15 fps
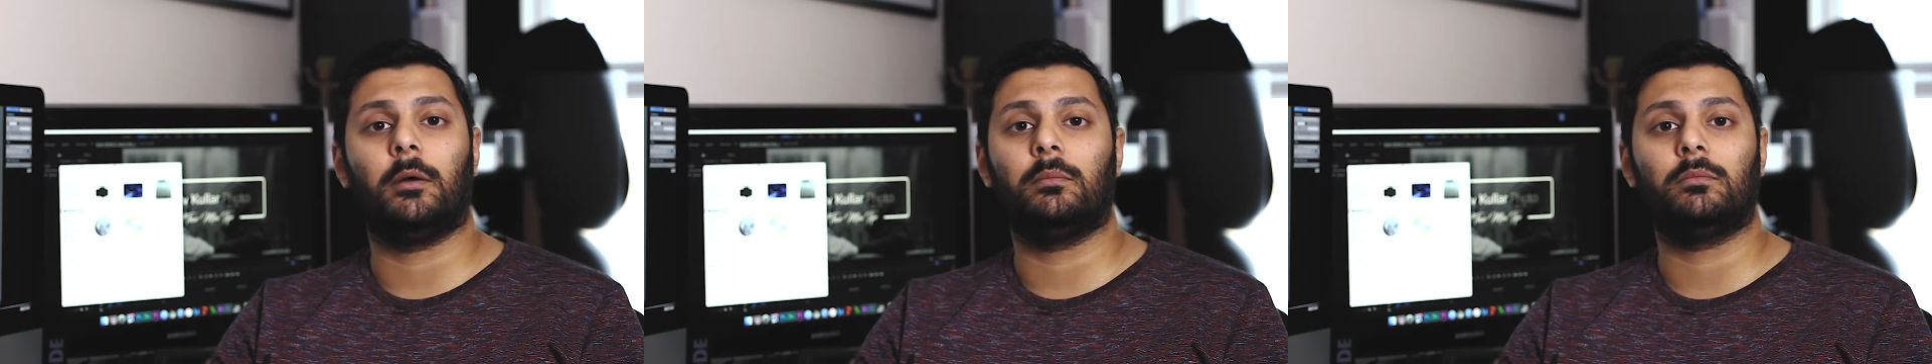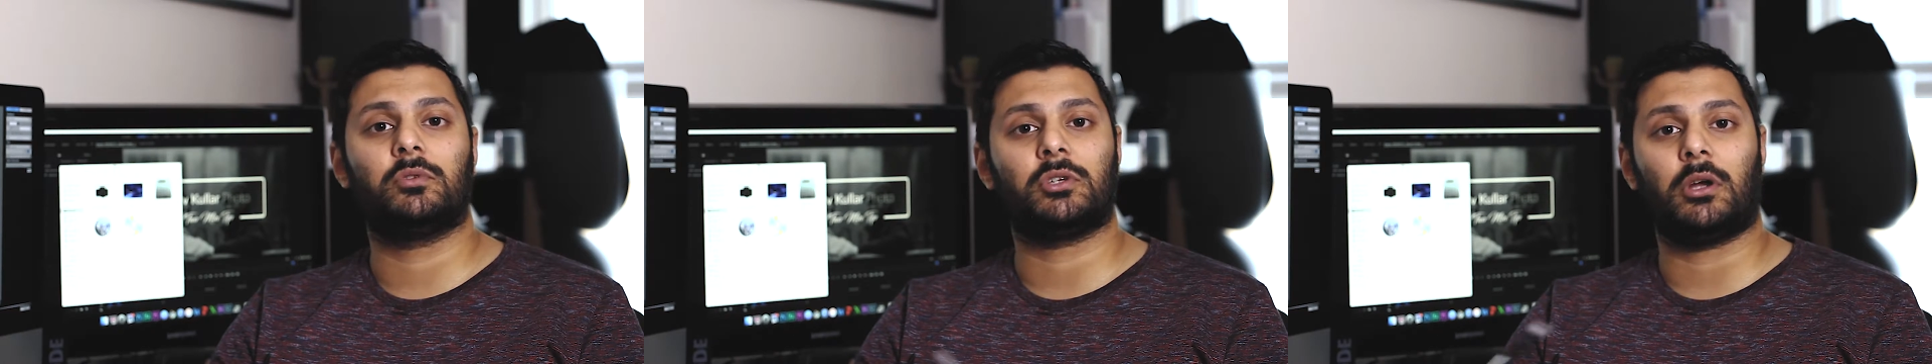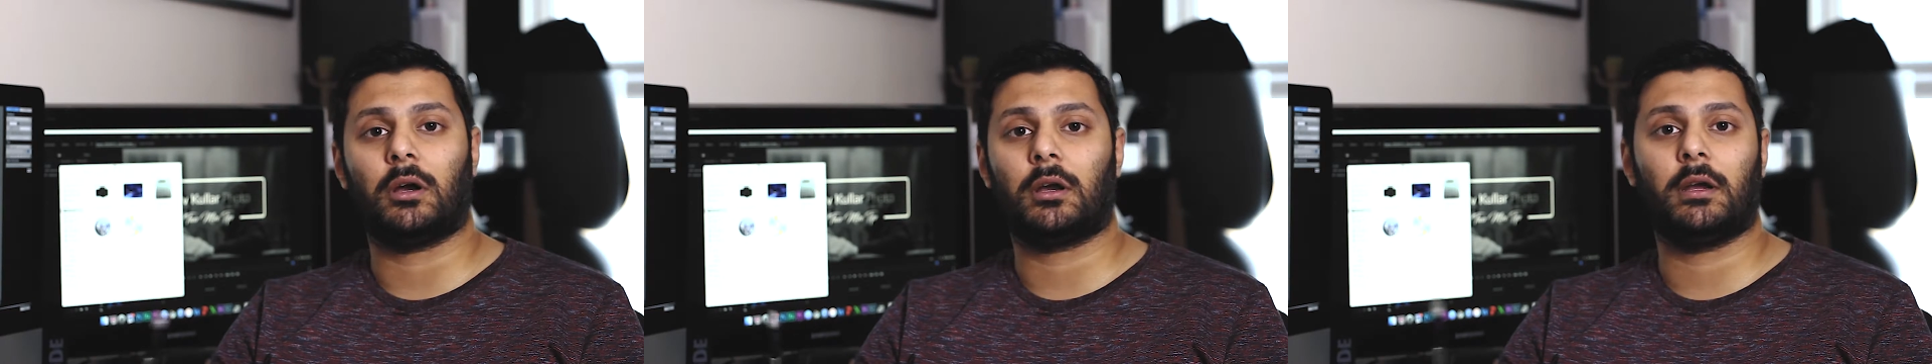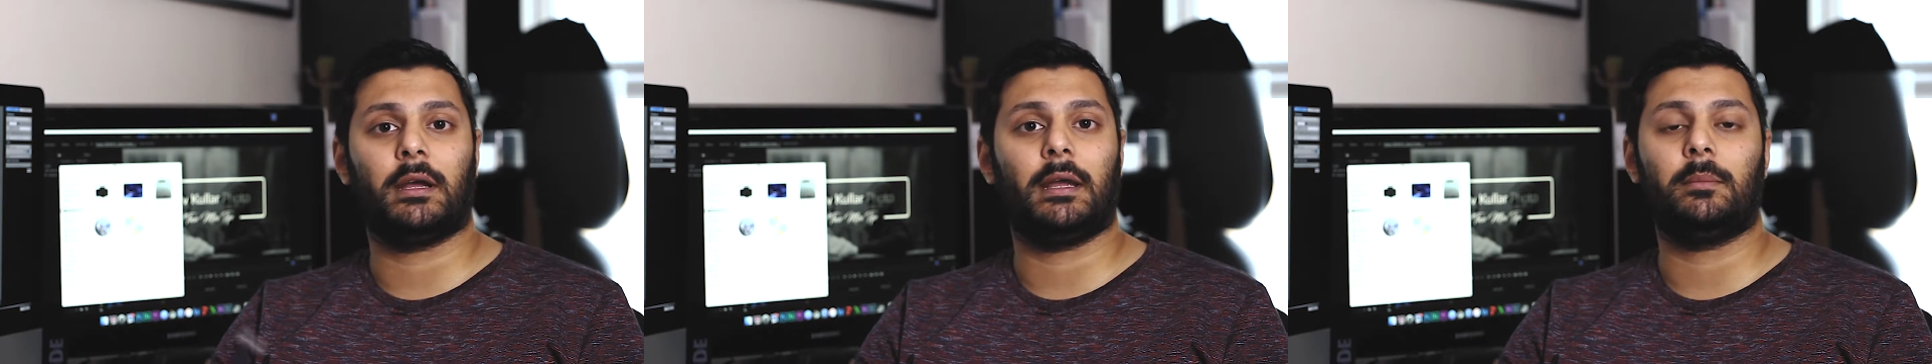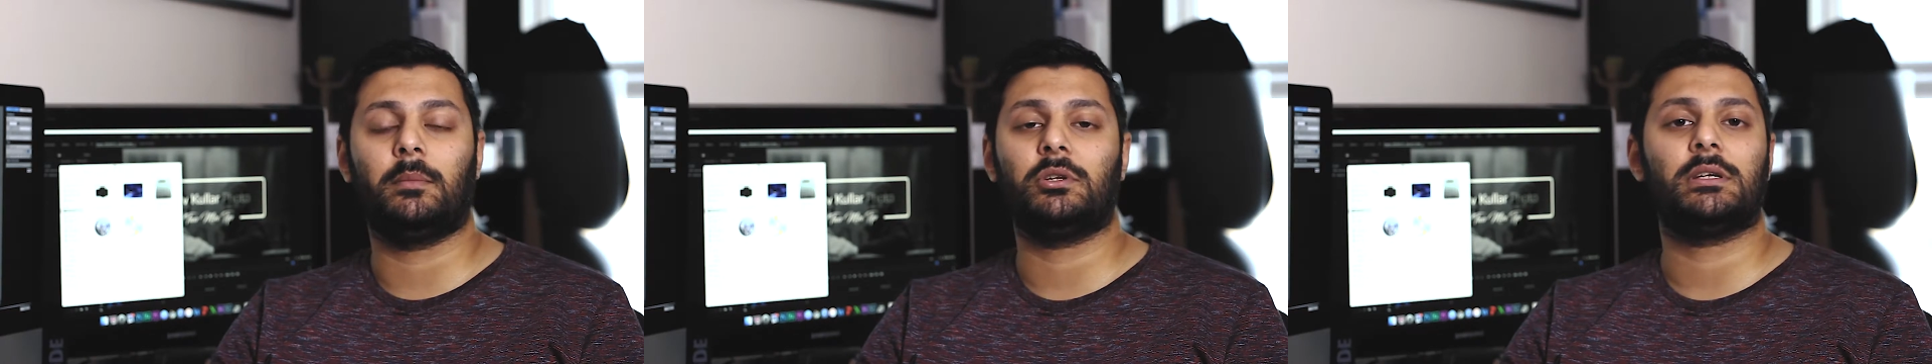soccer
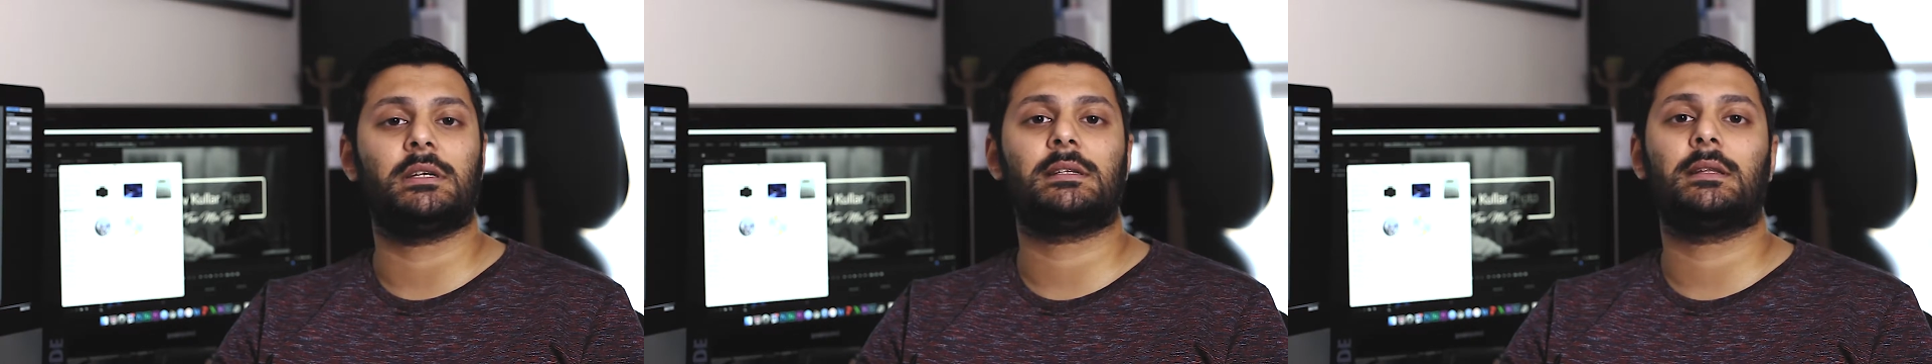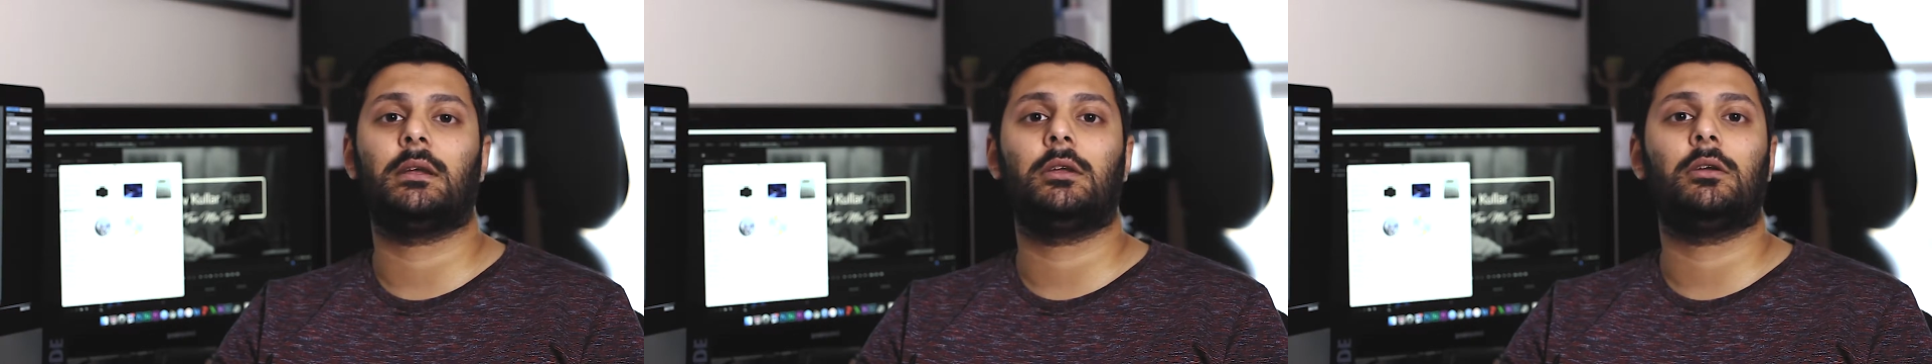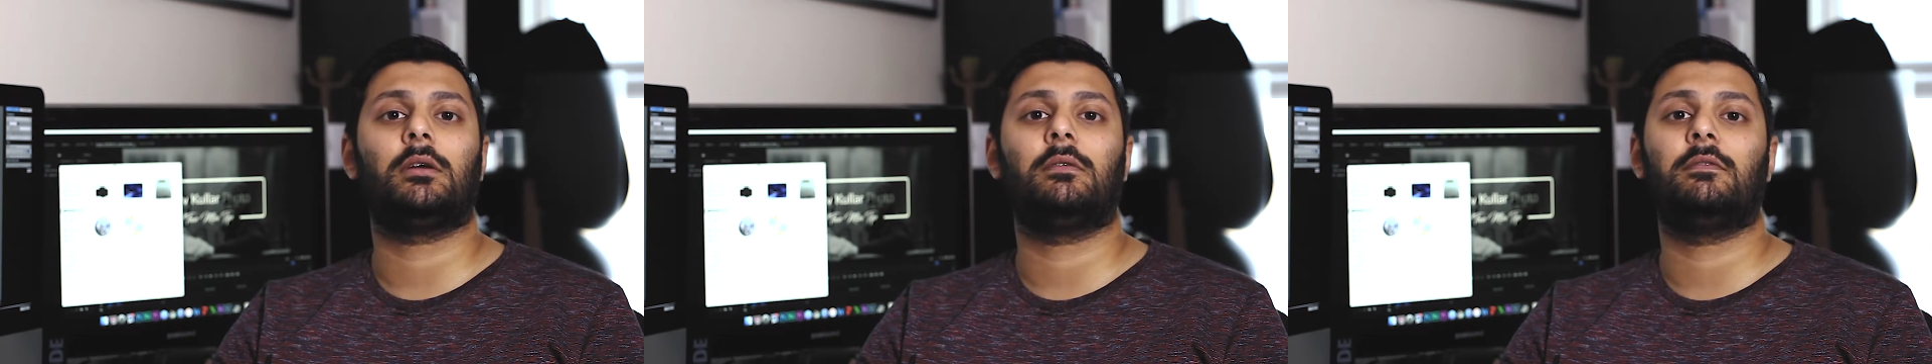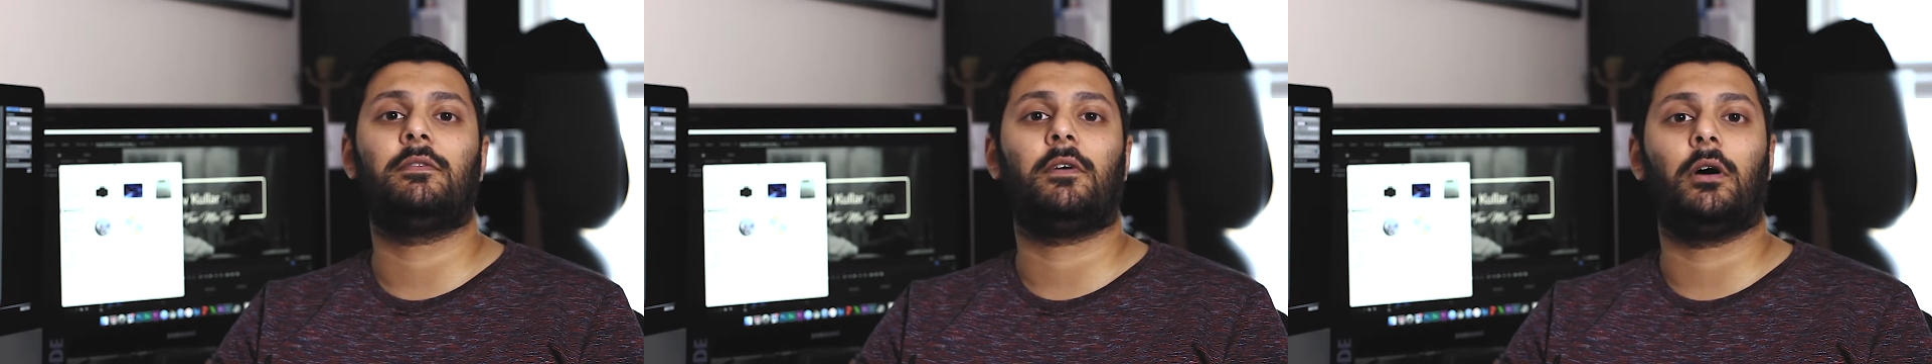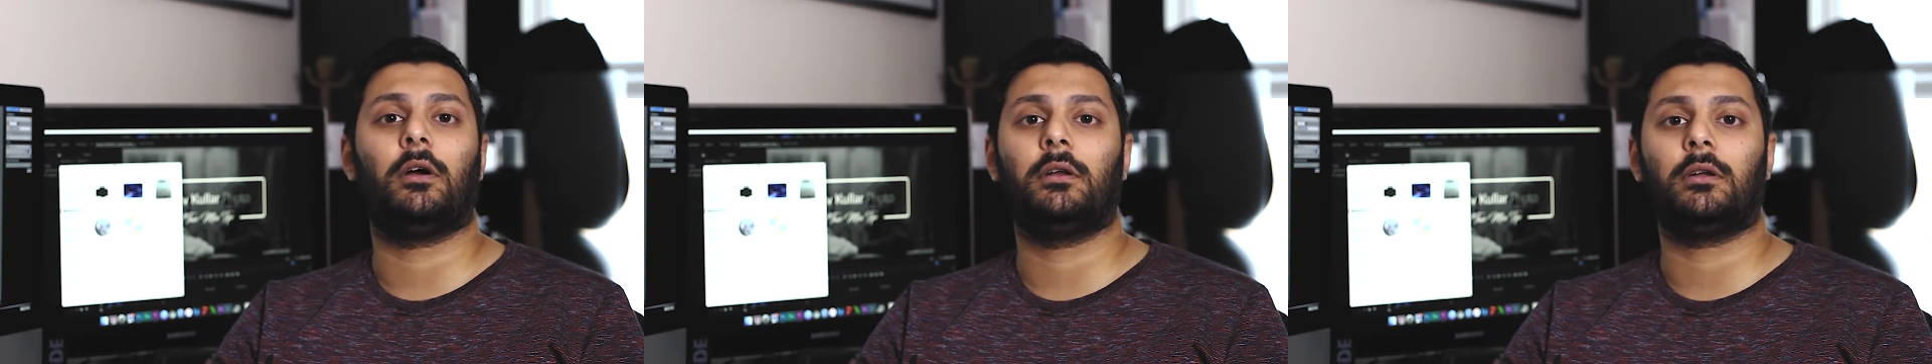images that you can
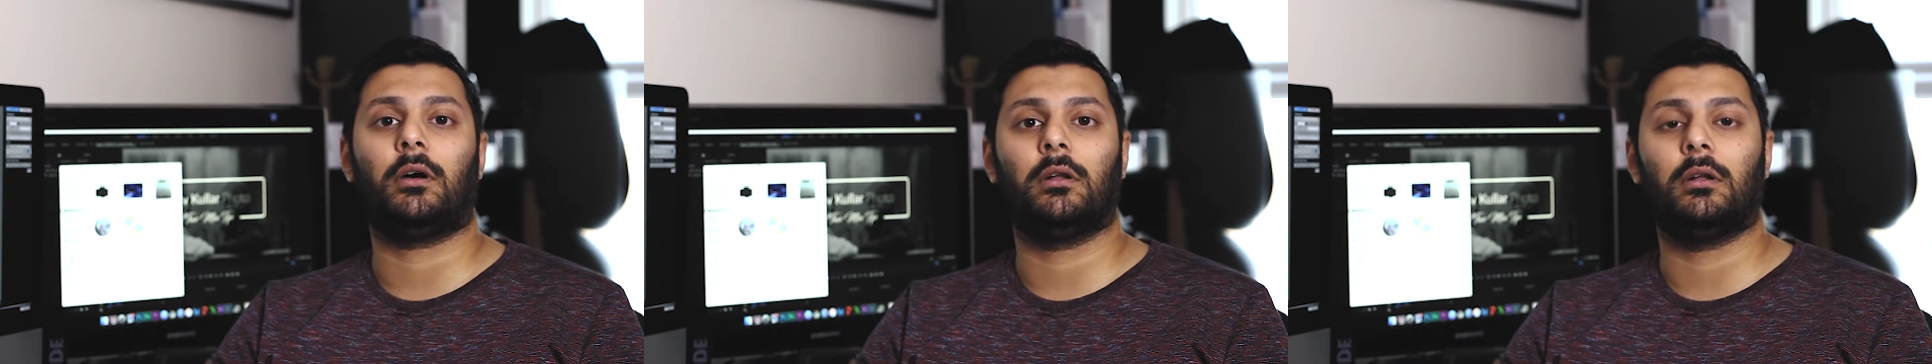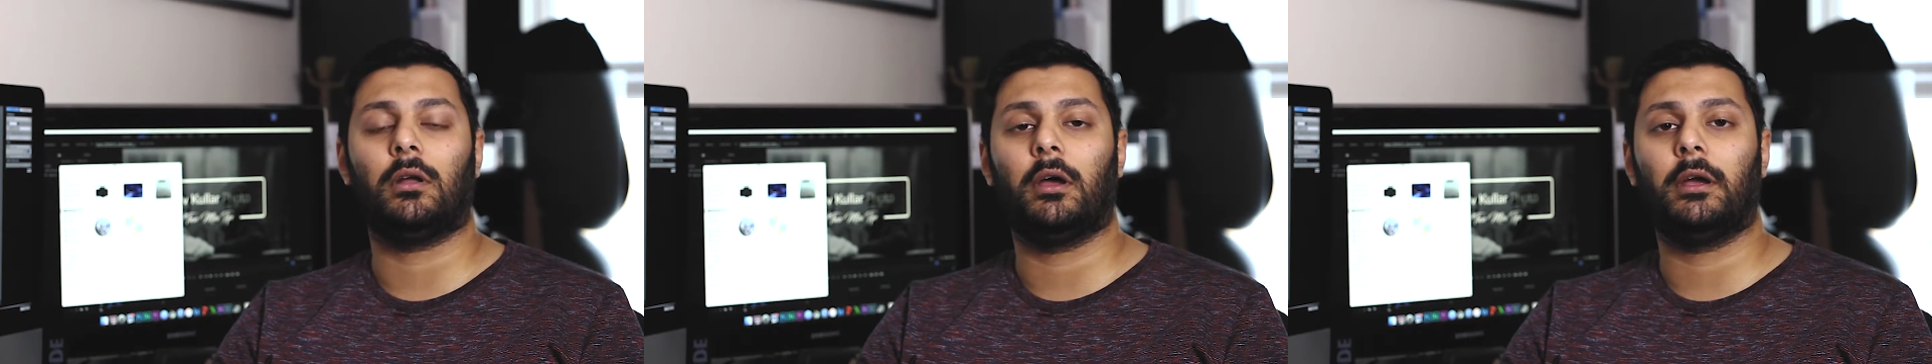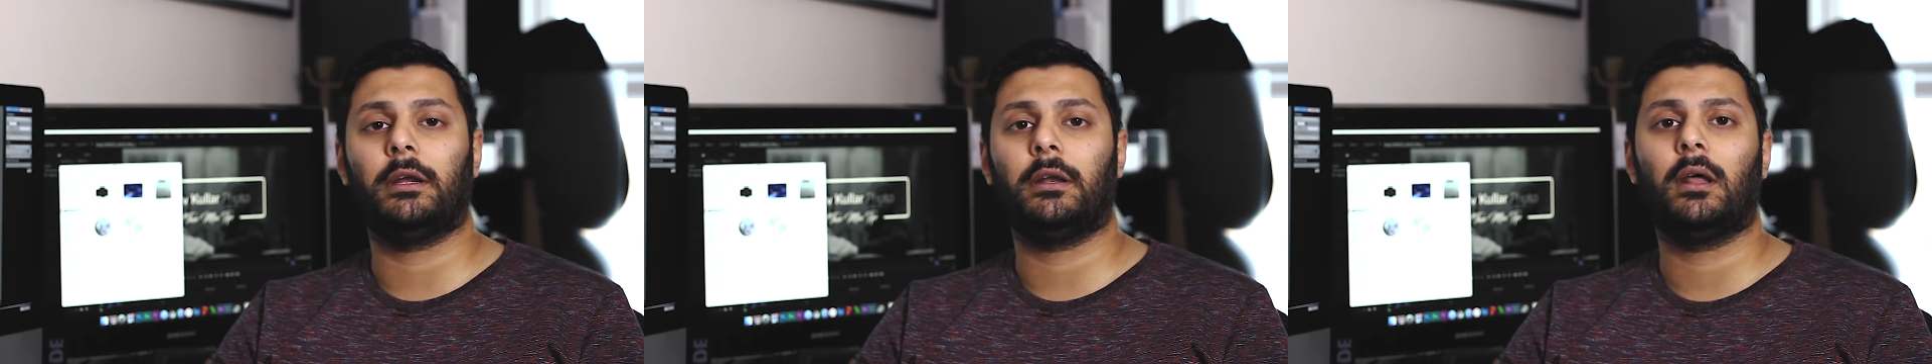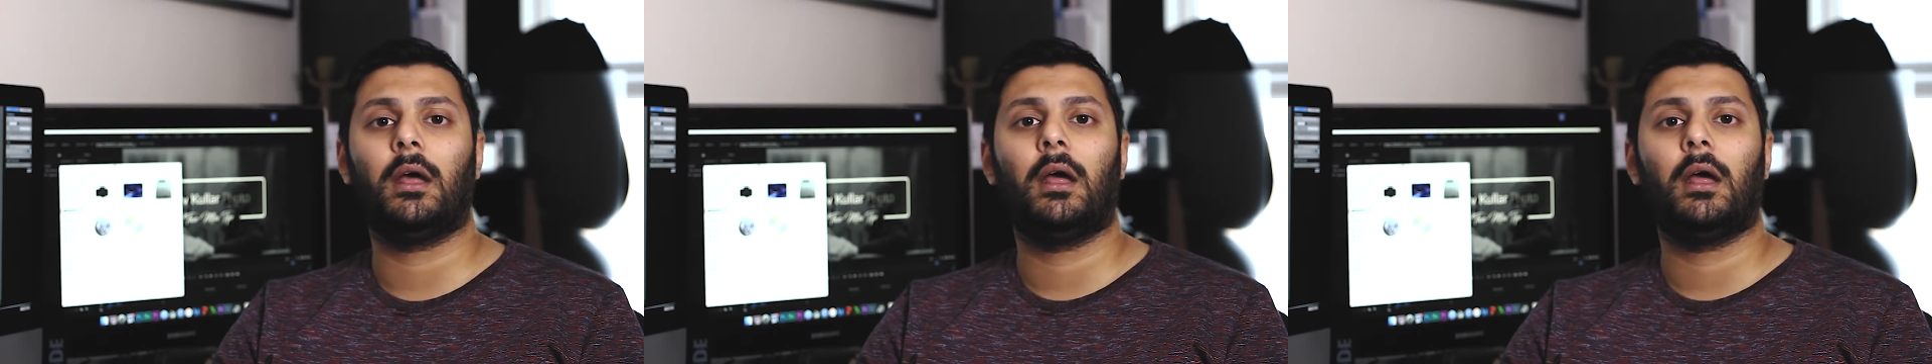find online,